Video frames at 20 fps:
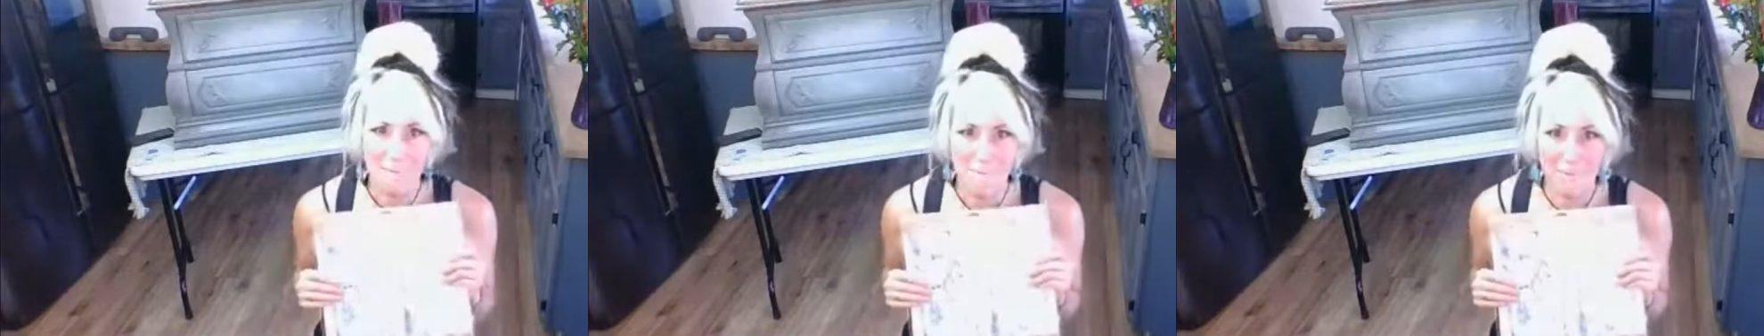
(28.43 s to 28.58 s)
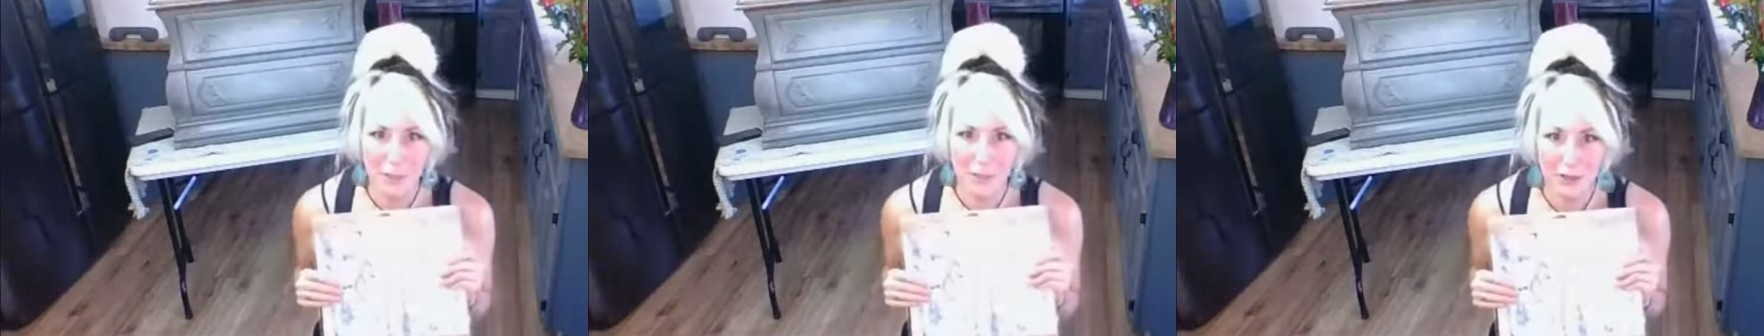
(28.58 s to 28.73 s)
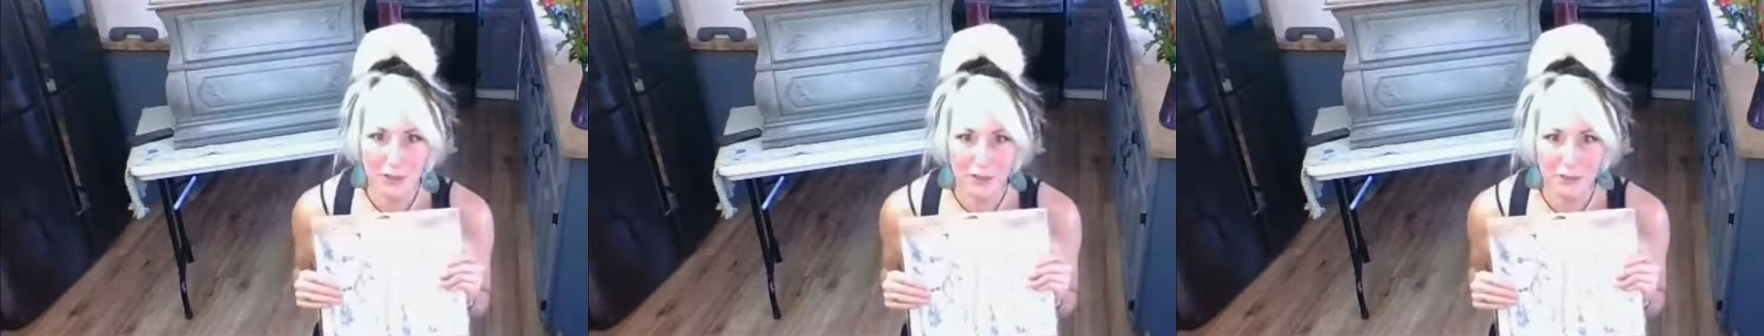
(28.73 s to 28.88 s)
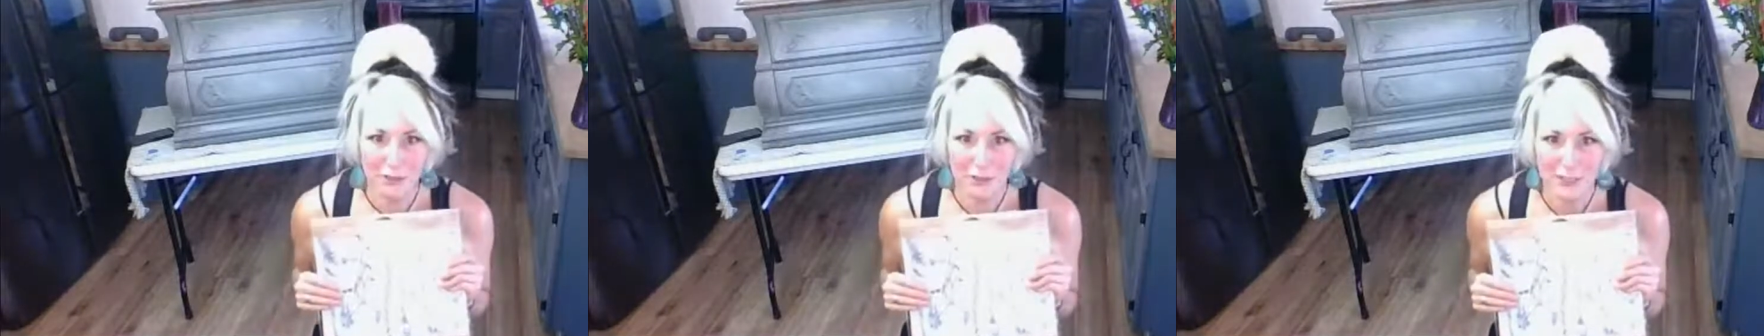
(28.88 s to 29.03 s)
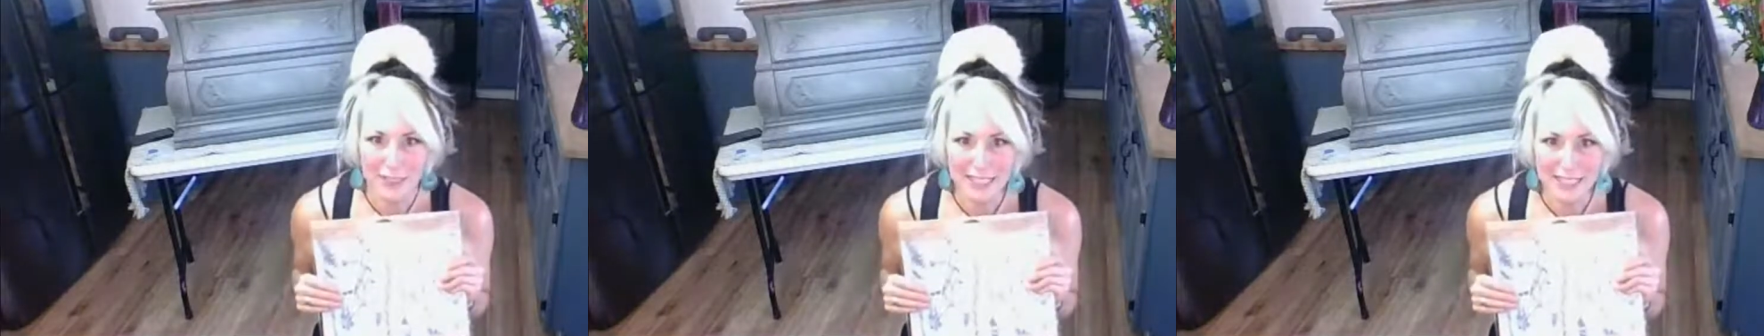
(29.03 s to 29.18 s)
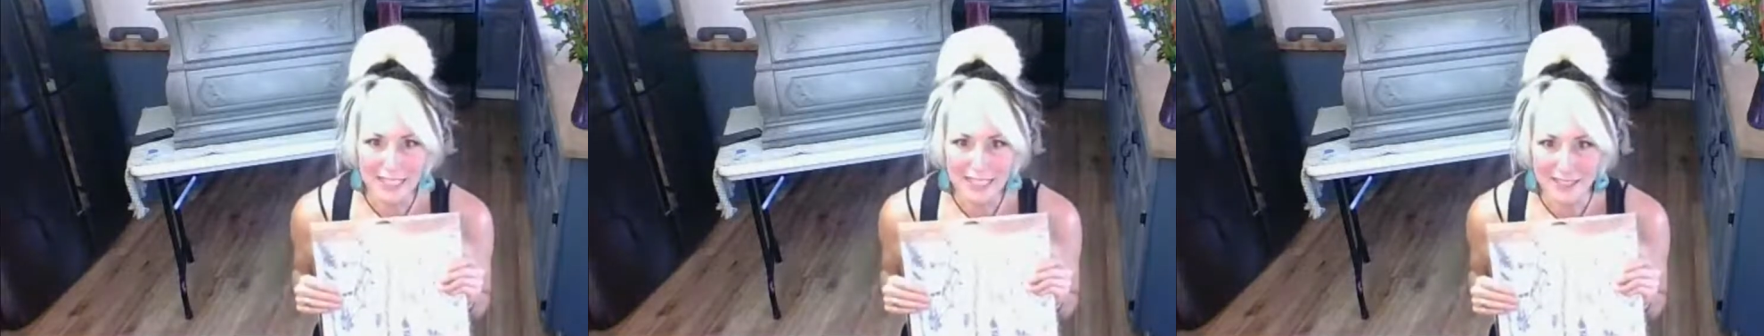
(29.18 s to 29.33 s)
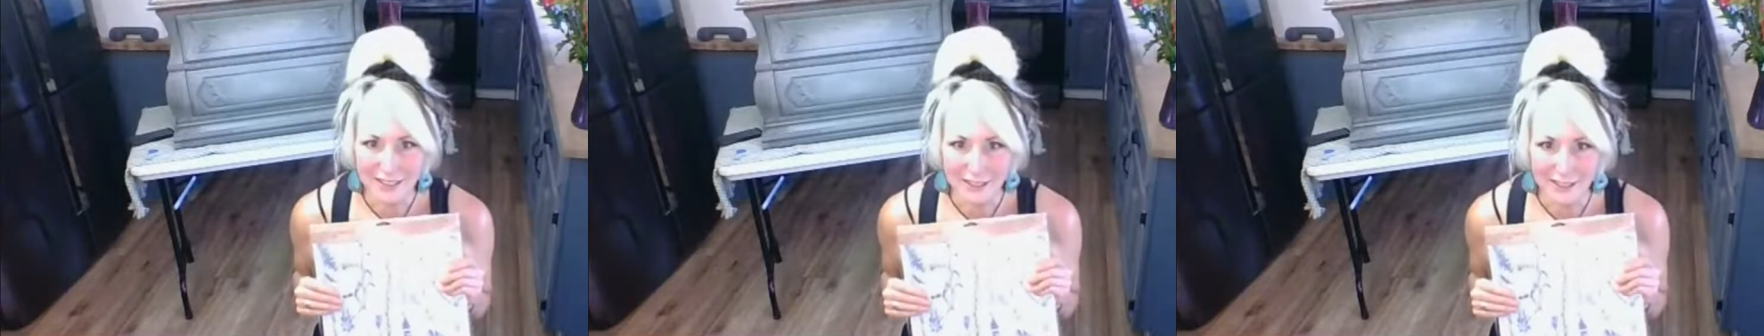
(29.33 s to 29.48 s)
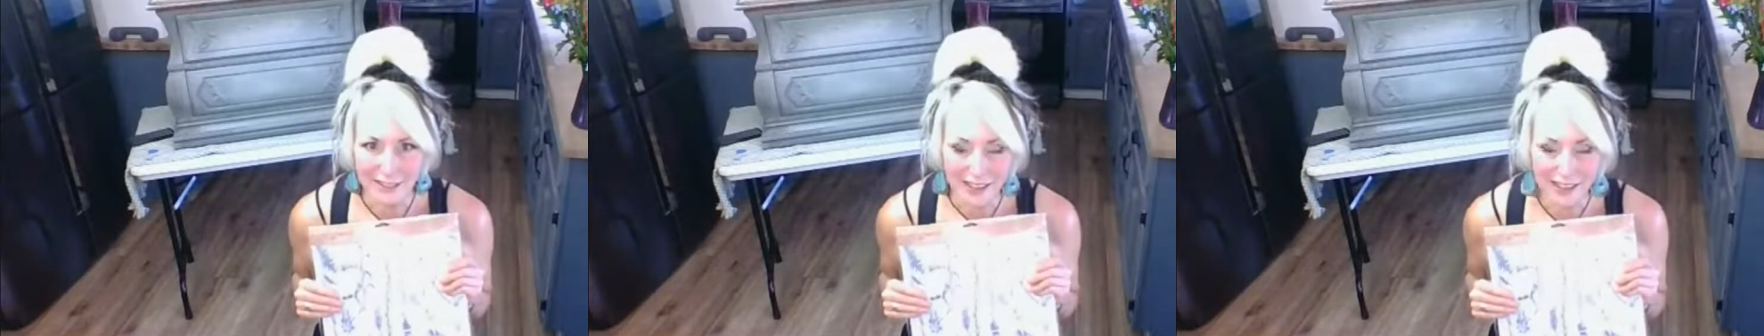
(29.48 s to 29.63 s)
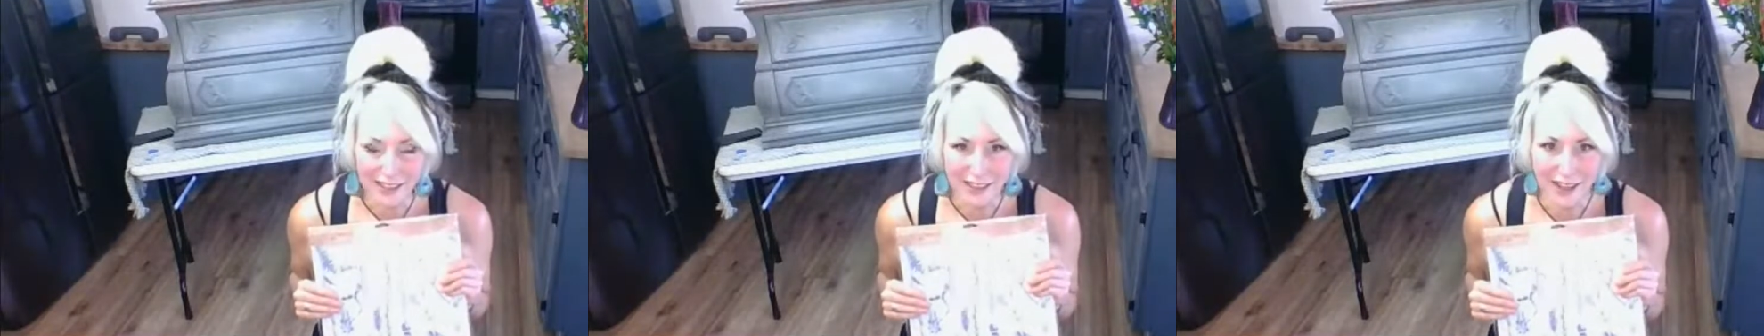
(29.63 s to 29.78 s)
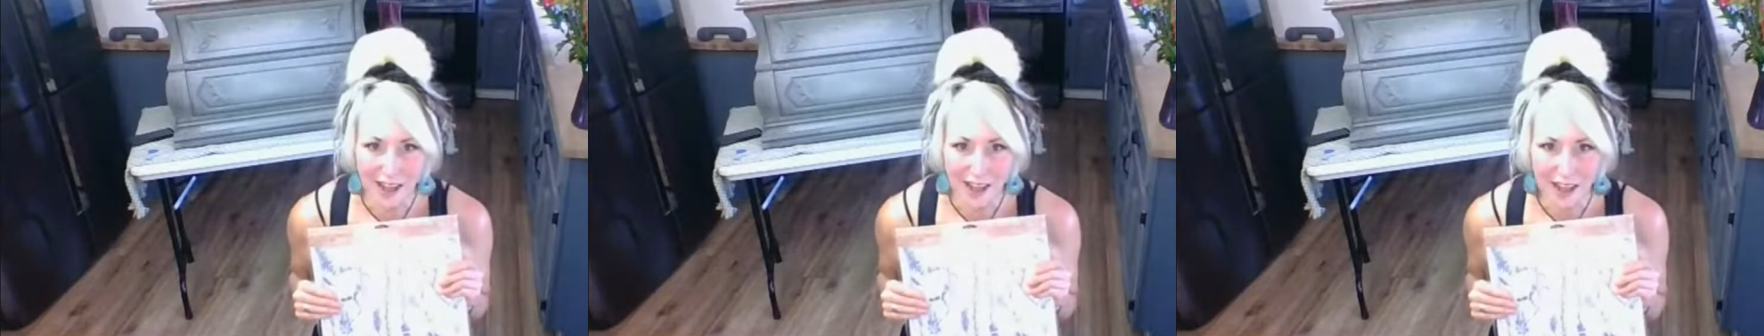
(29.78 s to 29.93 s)
beautiful stencil that I
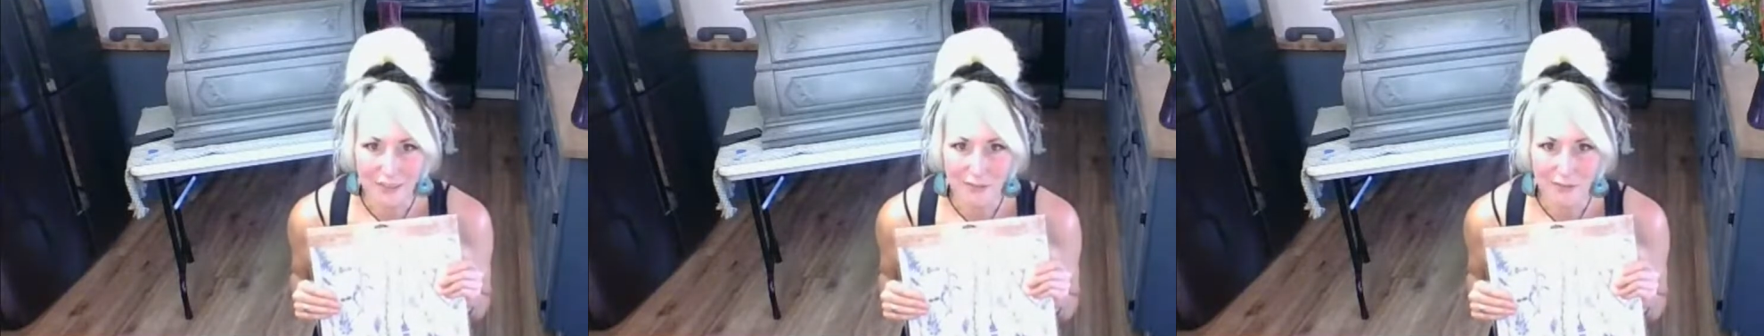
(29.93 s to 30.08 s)
got